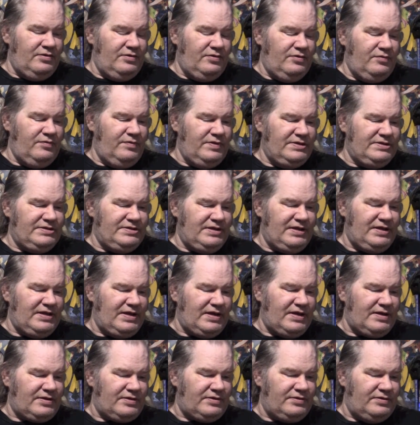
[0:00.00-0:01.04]
who was the
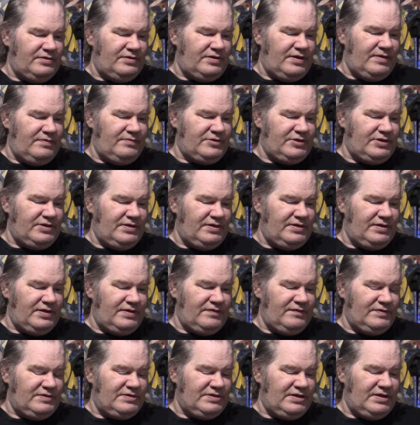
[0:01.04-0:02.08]
actor? I'm trying to think
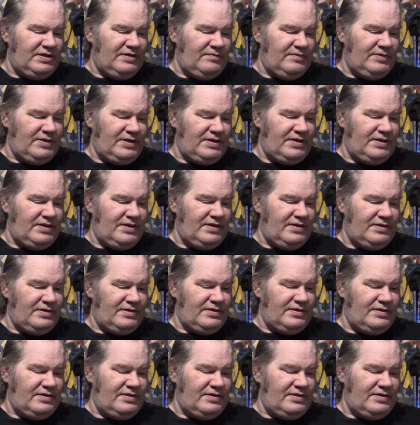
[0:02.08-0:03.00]
of his name. I can't,